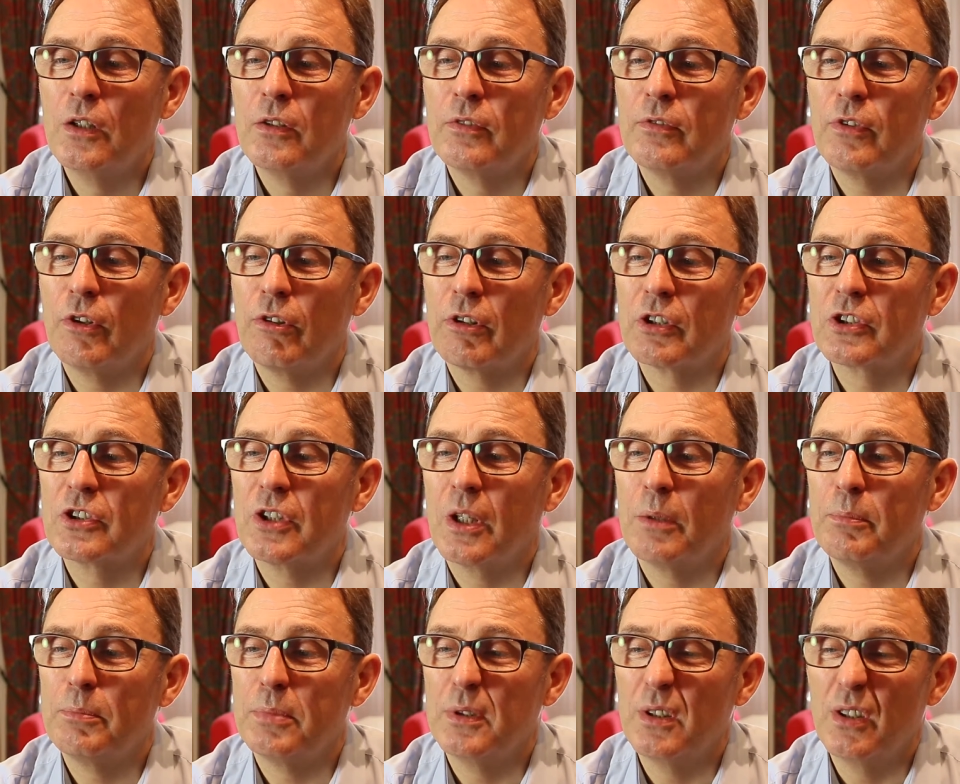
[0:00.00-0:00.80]
For
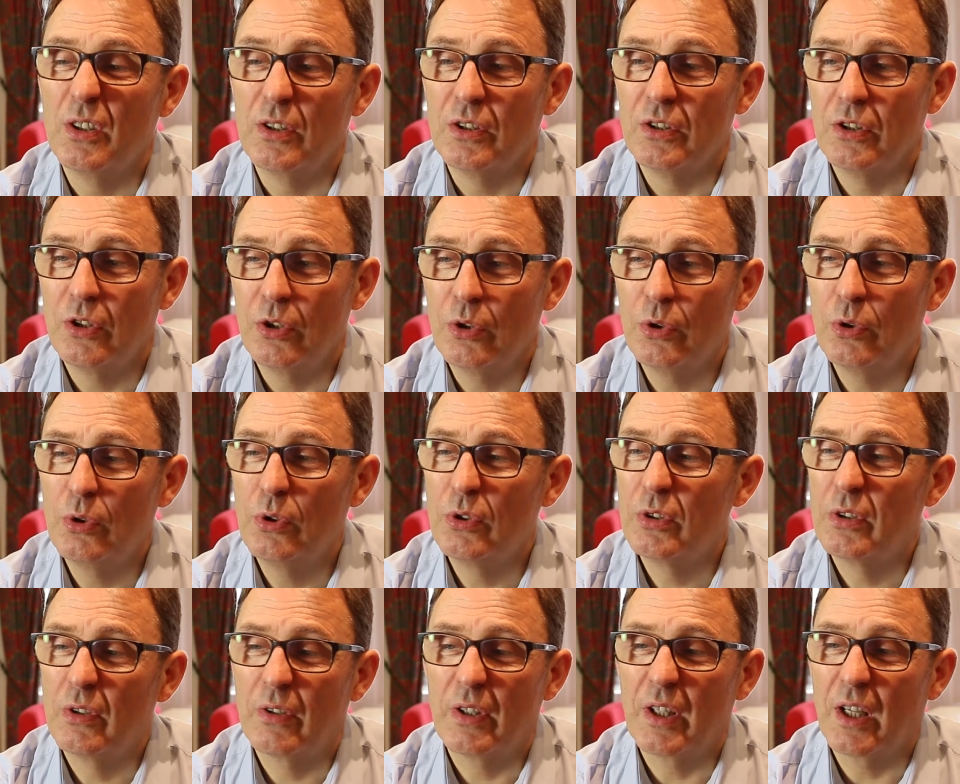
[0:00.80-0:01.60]
example, the
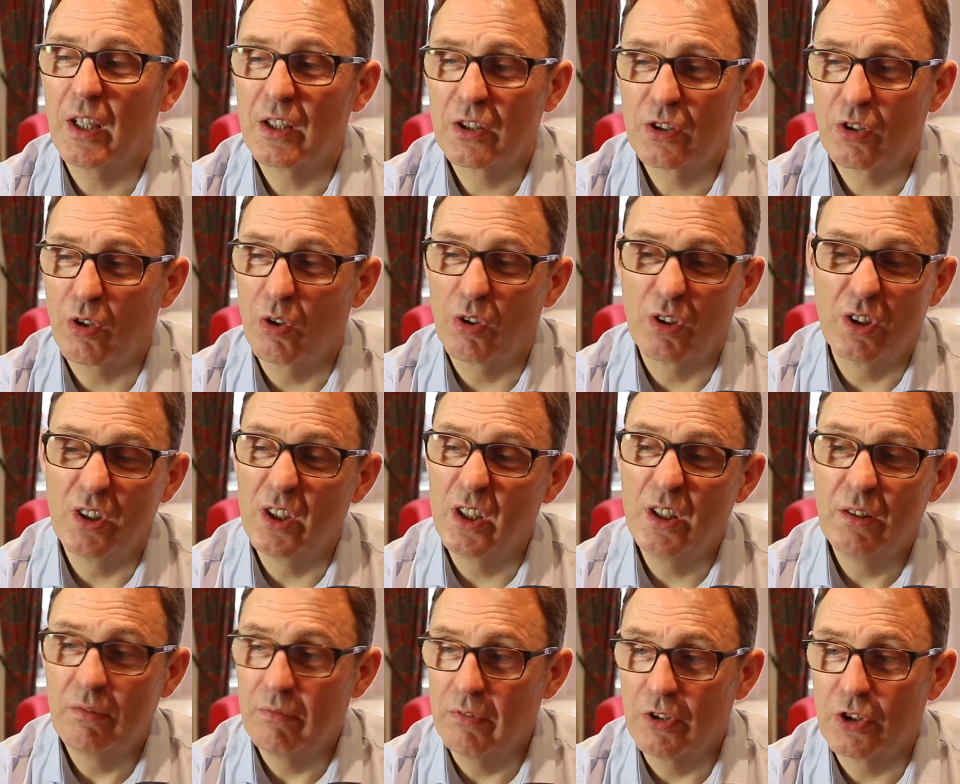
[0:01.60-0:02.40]
herd, the ant
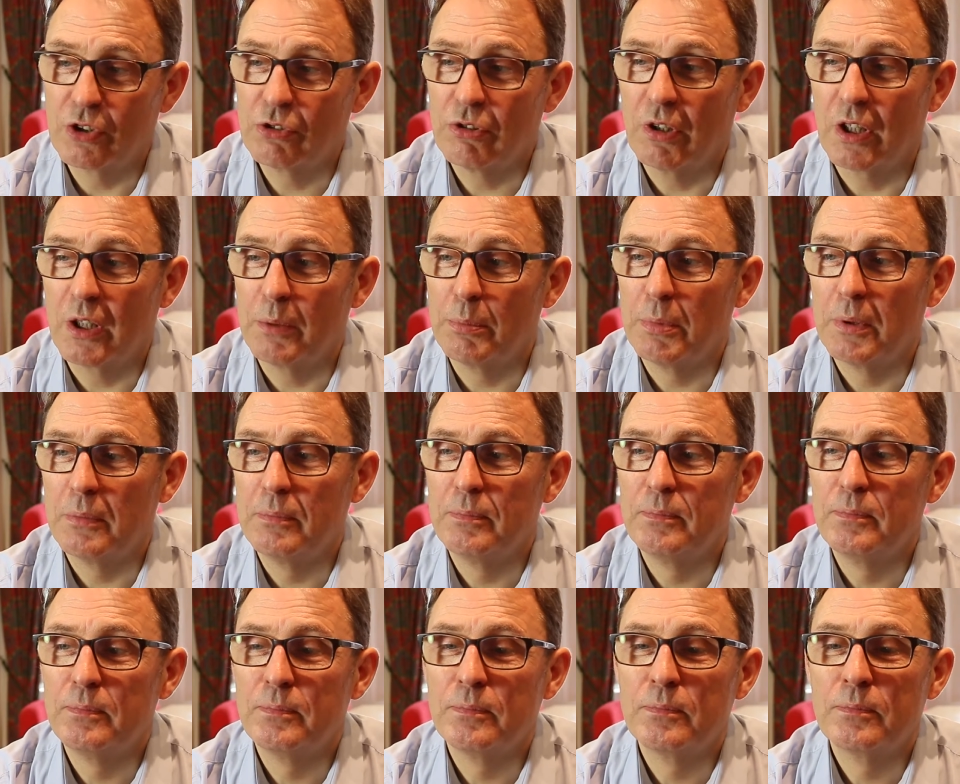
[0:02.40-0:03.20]
colony, the tribe.
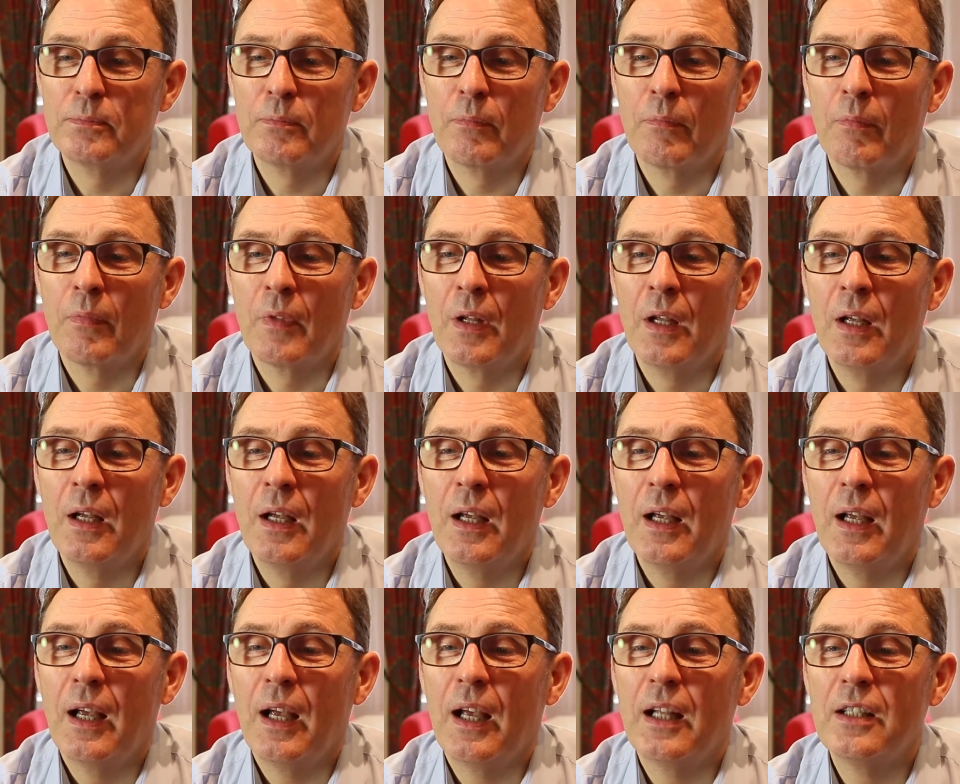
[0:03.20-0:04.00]

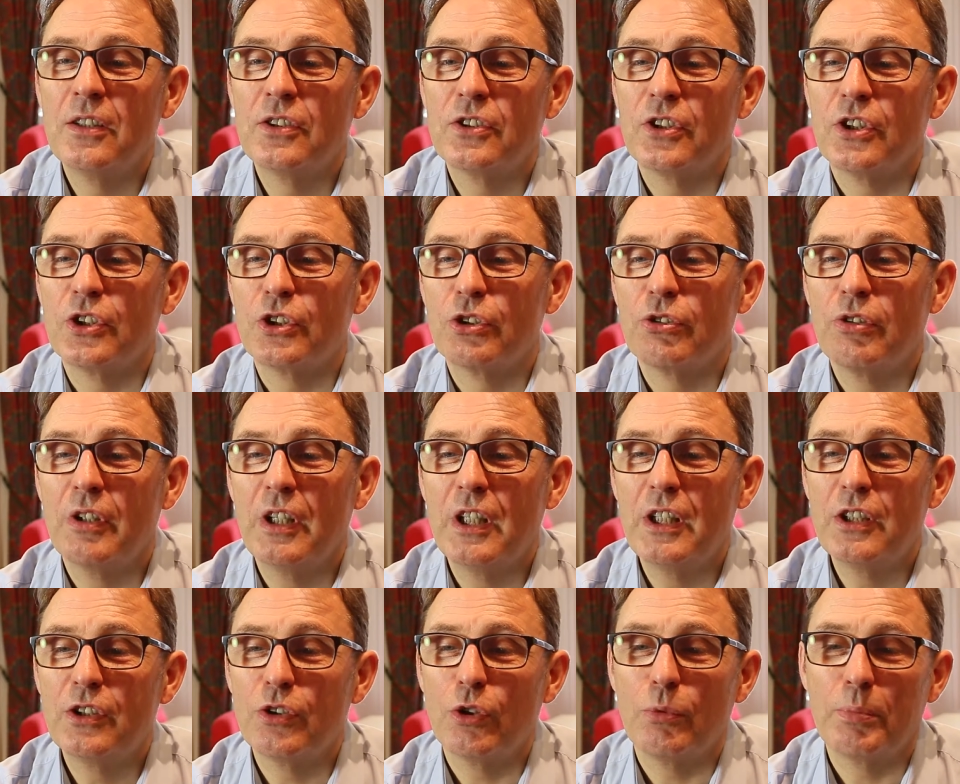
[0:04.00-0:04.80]
Hence, a
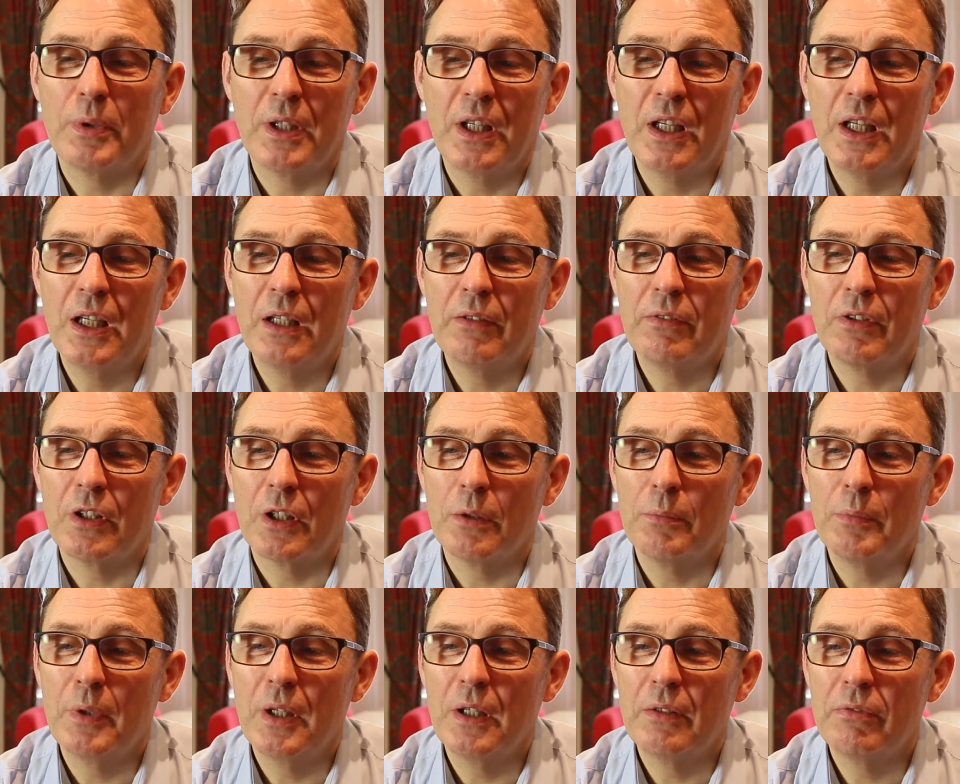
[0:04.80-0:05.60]
trait or behaviour
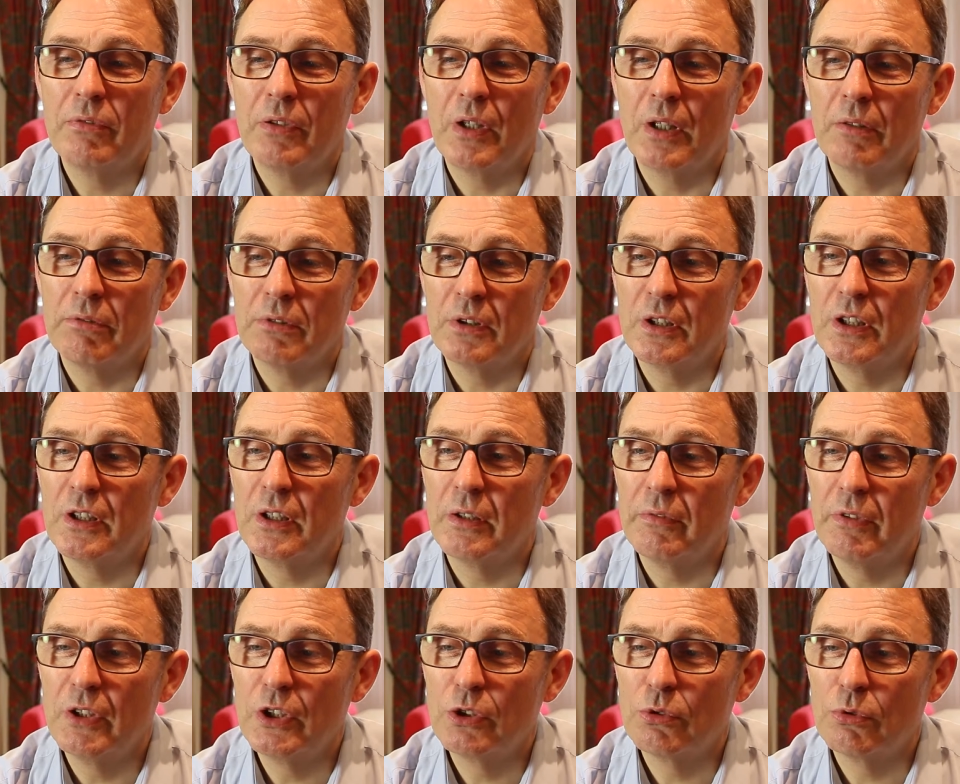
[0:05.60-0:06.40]
that may favour an
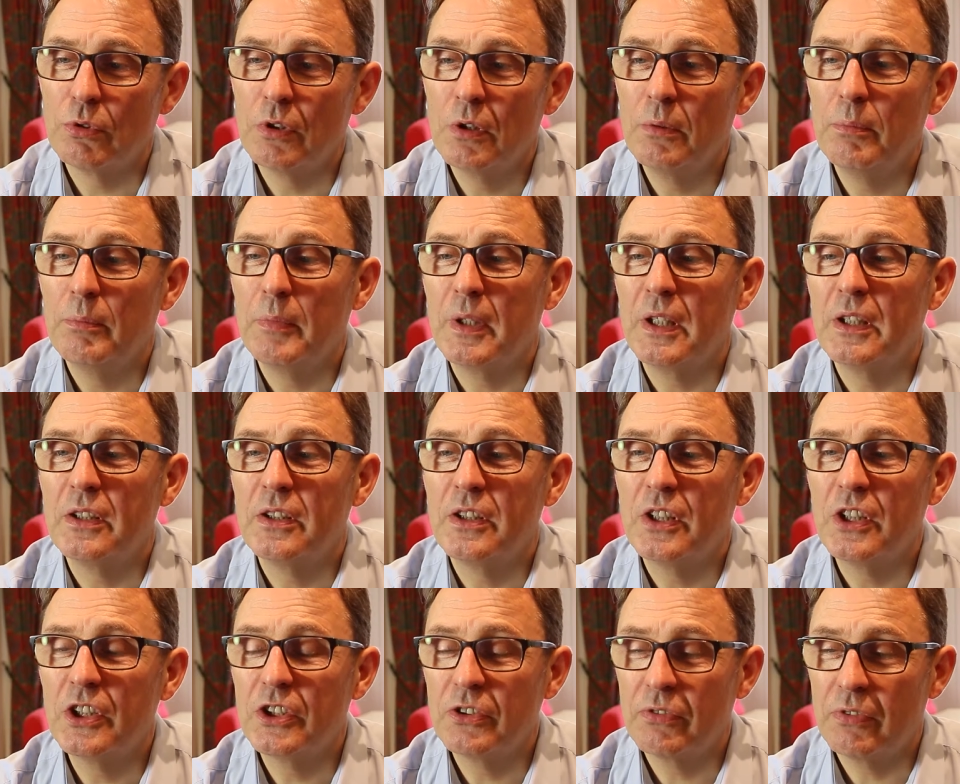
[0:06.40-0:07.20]
individual may
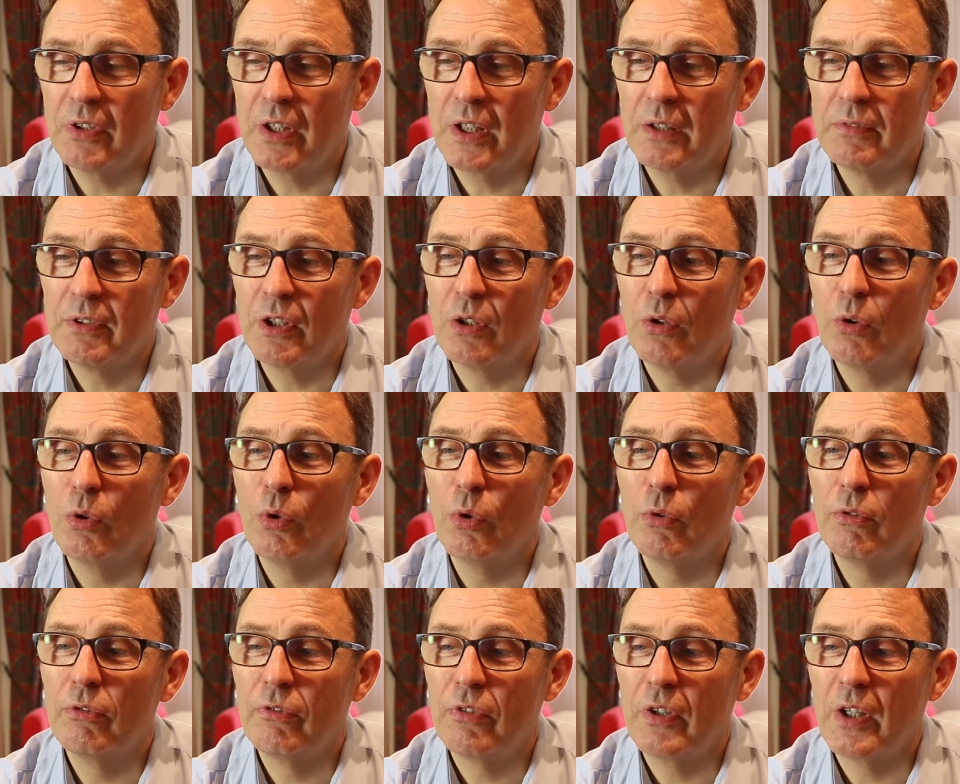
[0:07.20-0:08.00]
disfavour
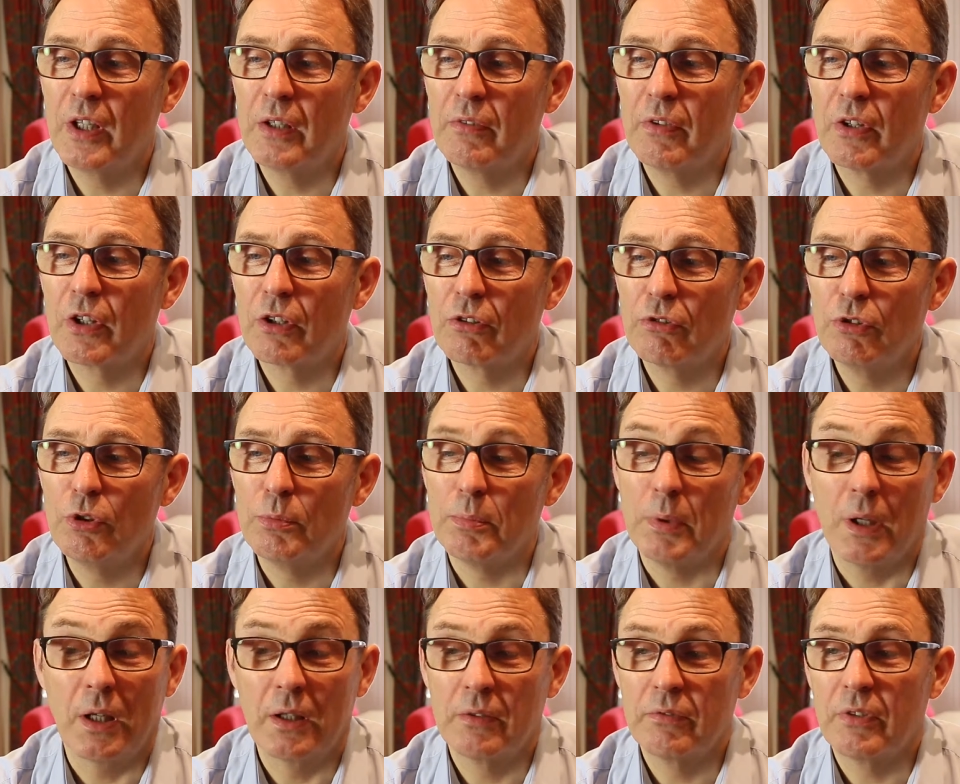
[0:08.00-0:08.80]
or favour the
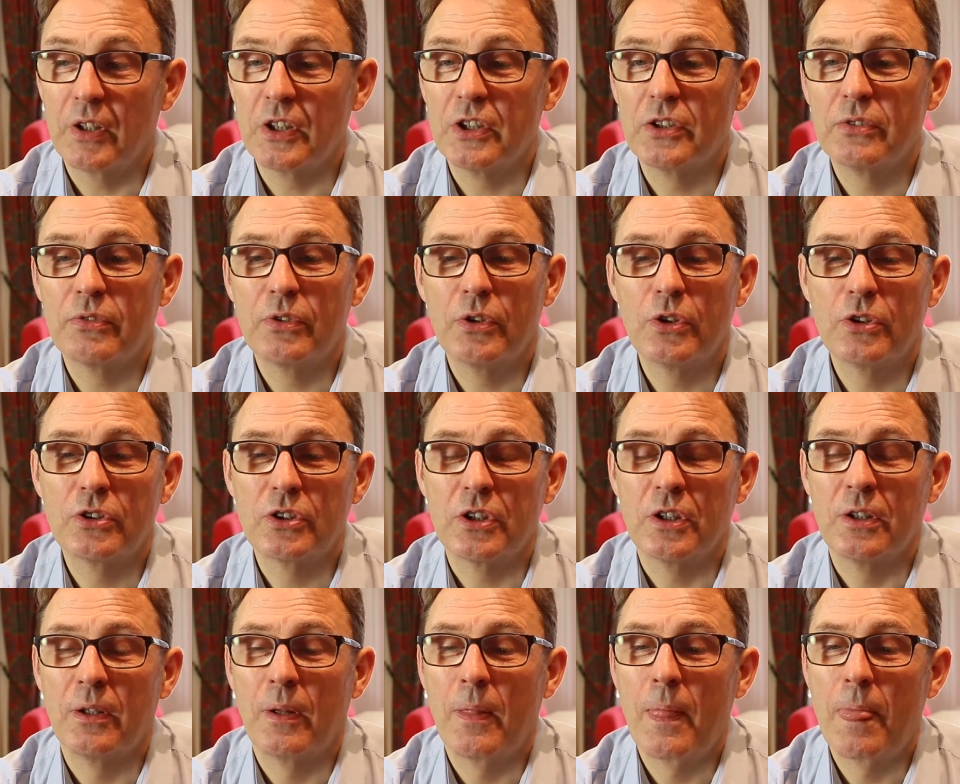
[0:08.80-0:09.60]
group, and vice versa.